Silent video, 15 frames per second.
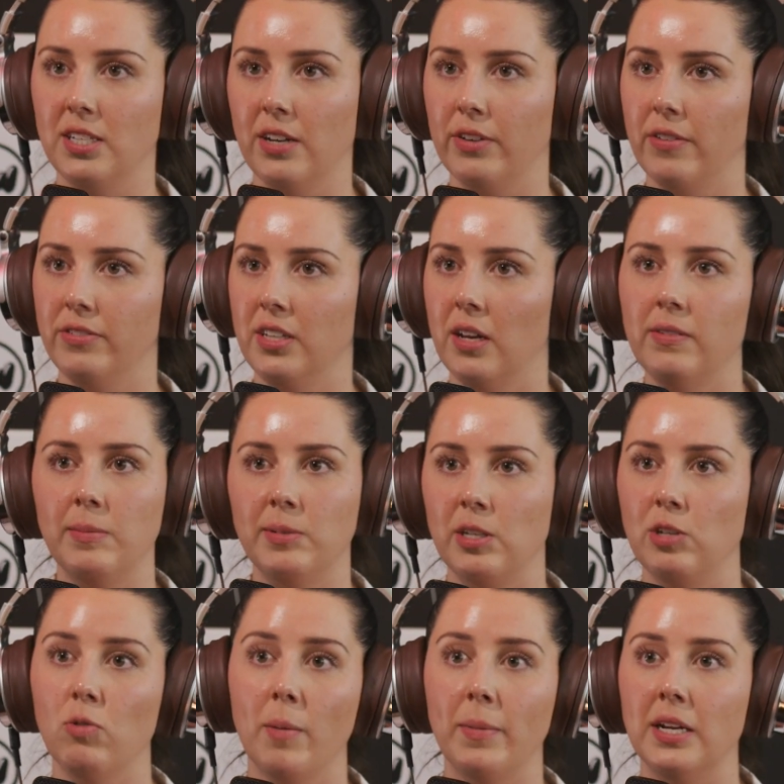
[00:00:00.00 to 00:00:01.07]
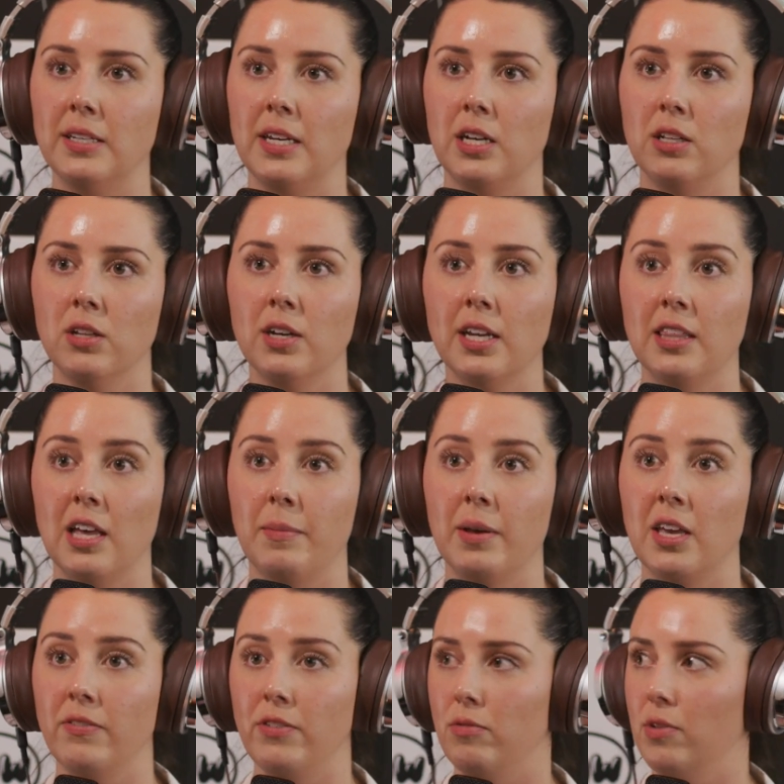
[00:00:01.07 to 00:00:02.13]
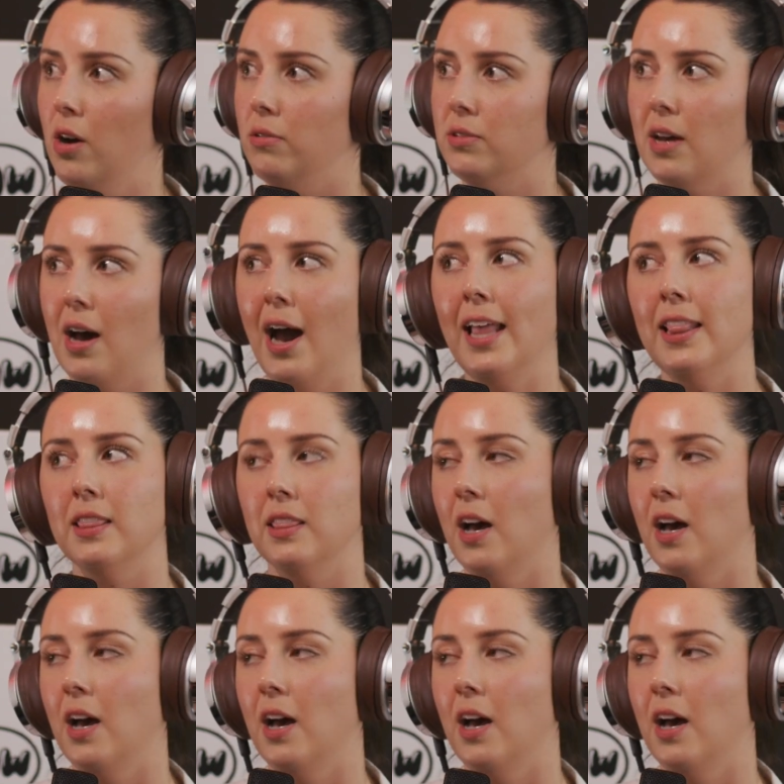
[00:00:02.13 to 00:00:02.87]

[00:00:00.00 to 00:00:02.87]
ever have self-tapes and you want me to take a look at them and give you notes, I